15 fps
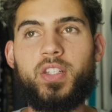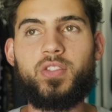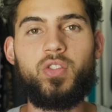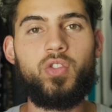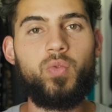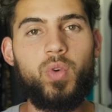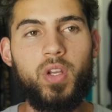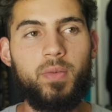So you
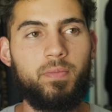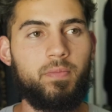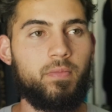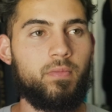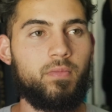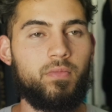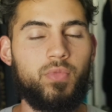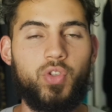don't want
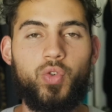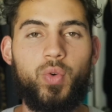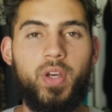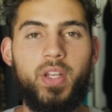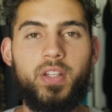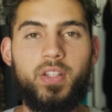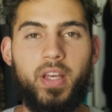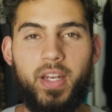to do
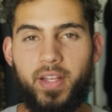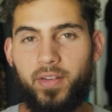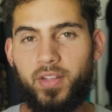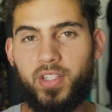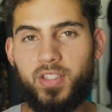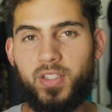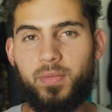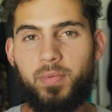it in a
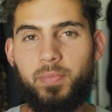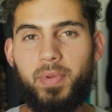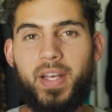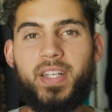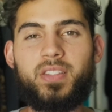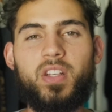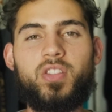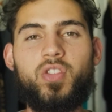
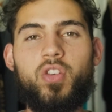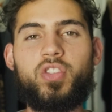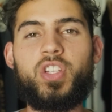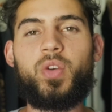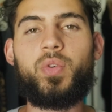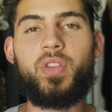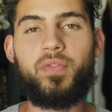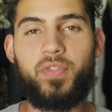place associated
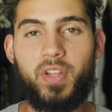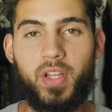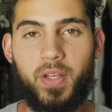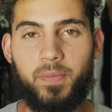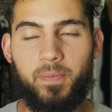with a feeling,